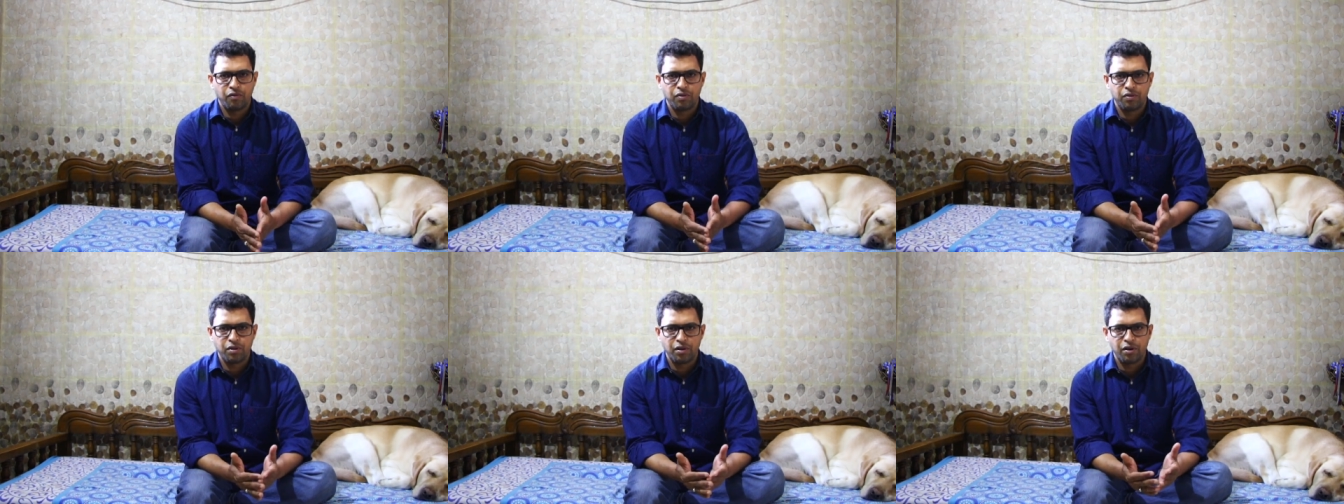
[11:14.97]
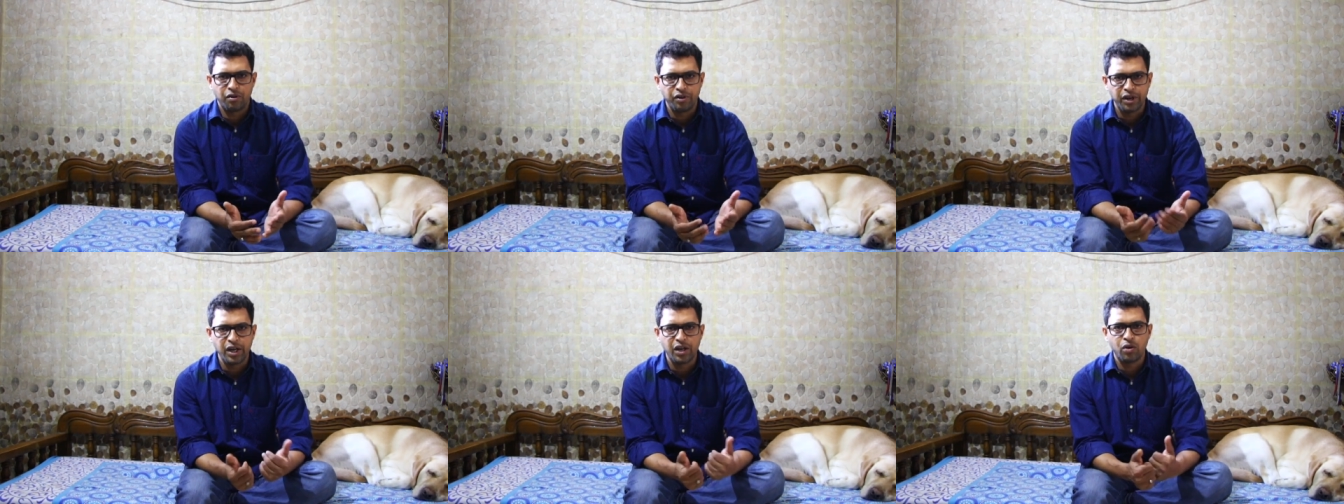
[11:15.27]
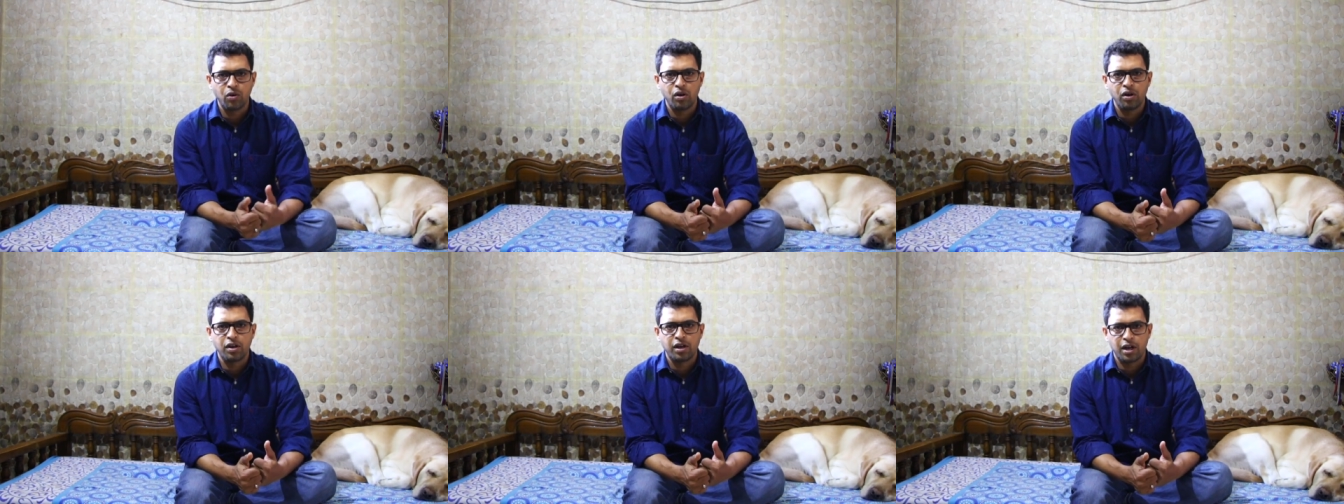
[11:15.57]
The
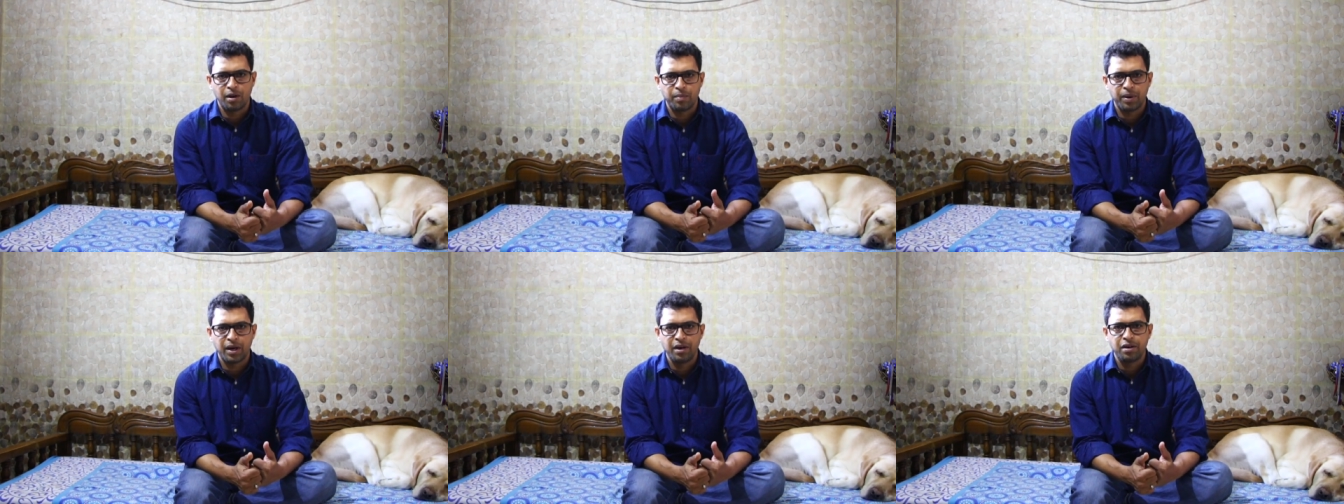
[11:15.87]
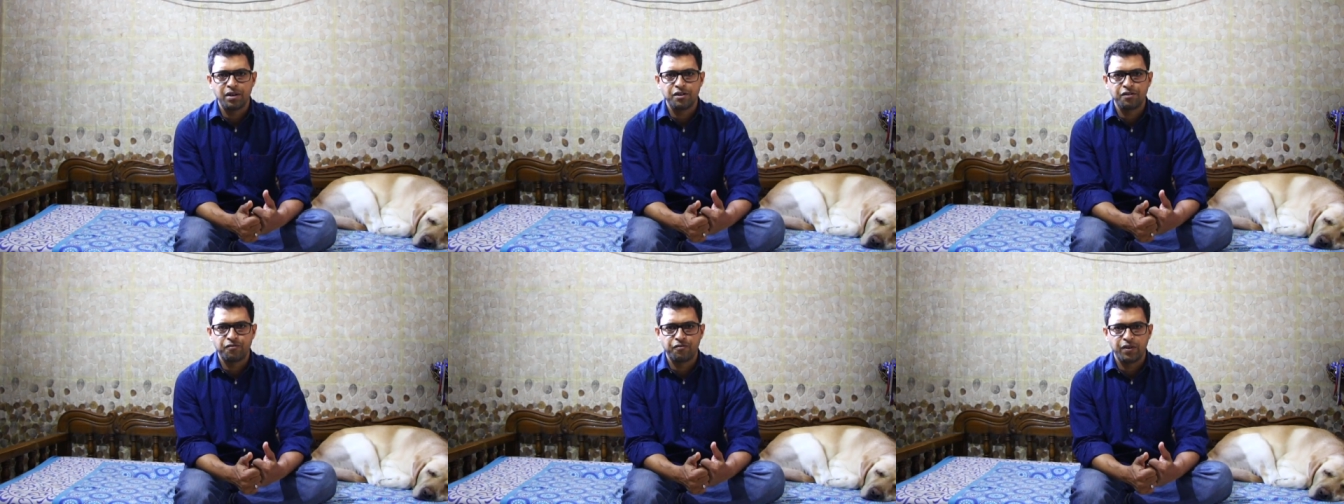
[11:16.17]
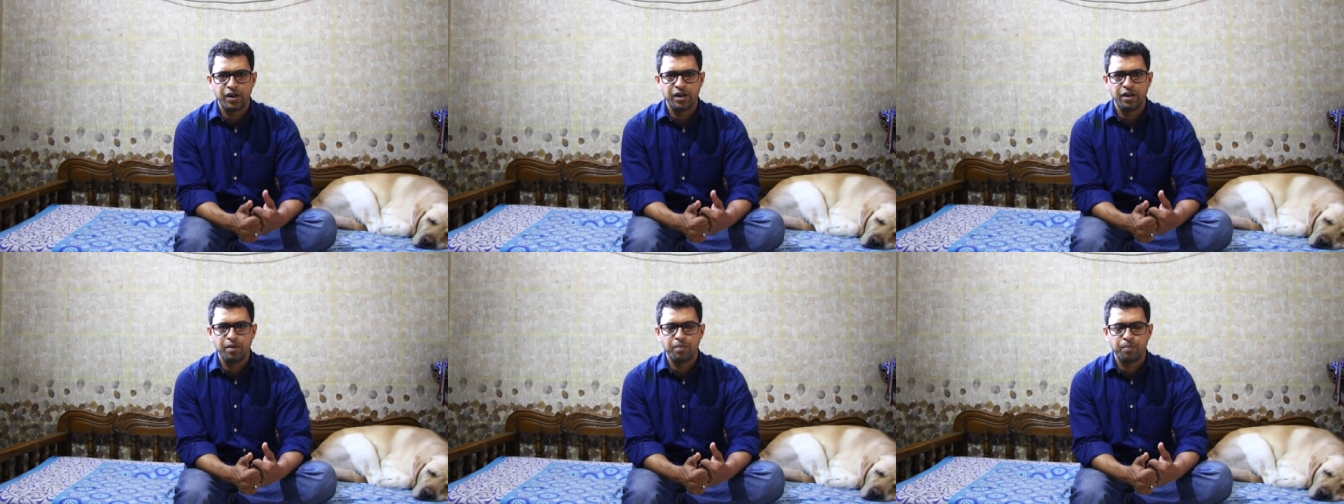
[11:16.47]
recall command is
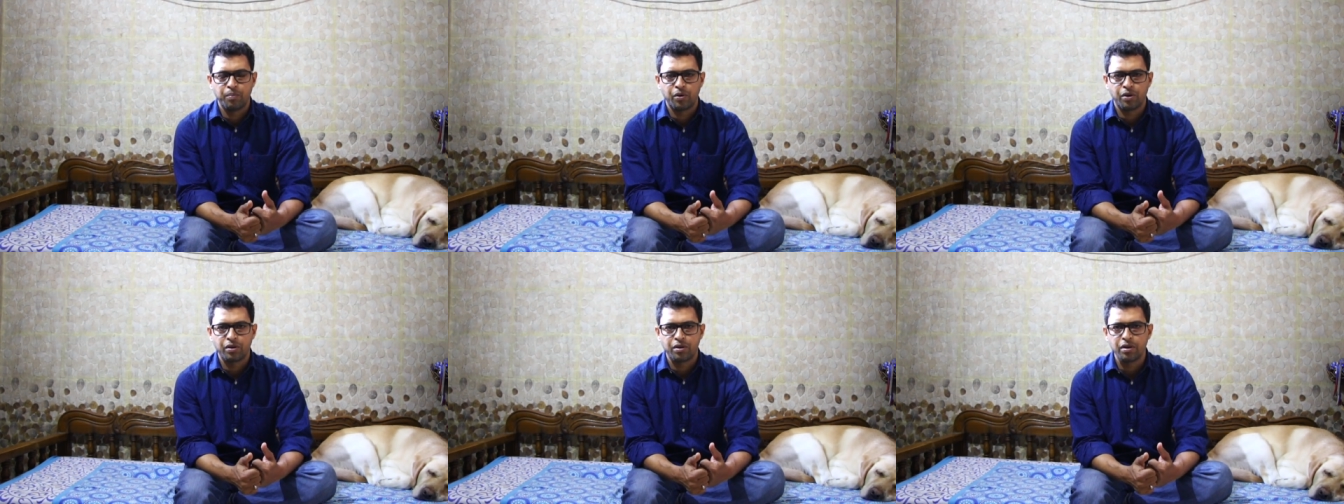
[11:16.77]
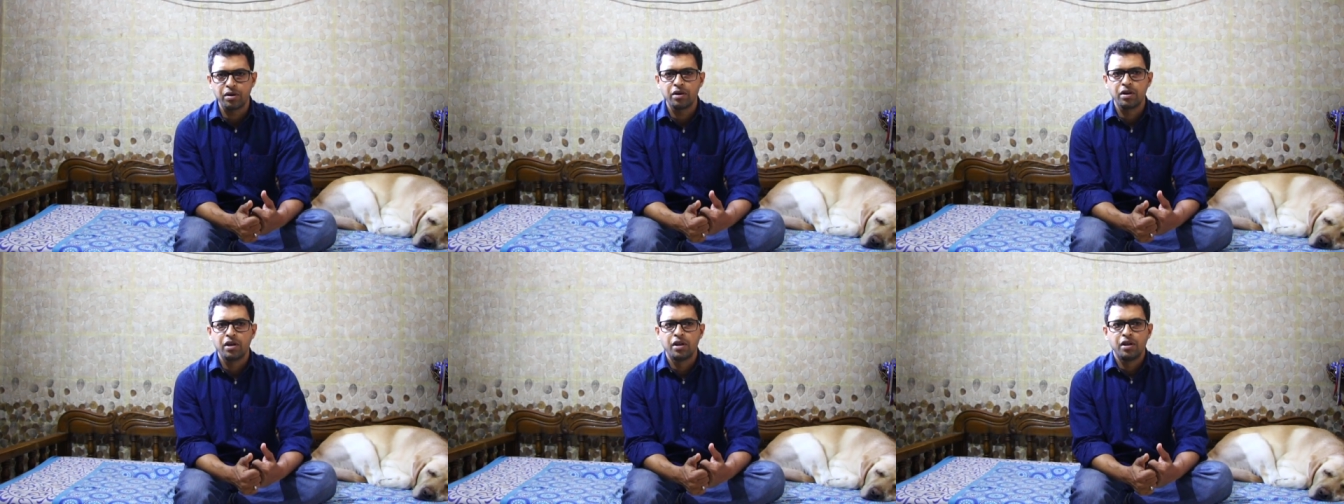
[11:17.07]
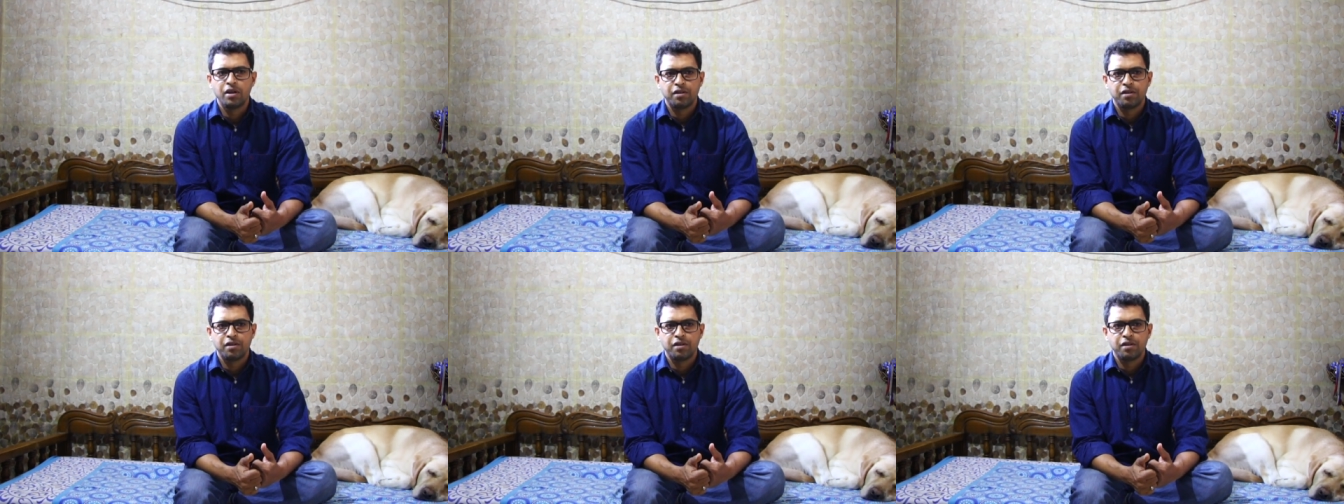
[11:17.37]
very important.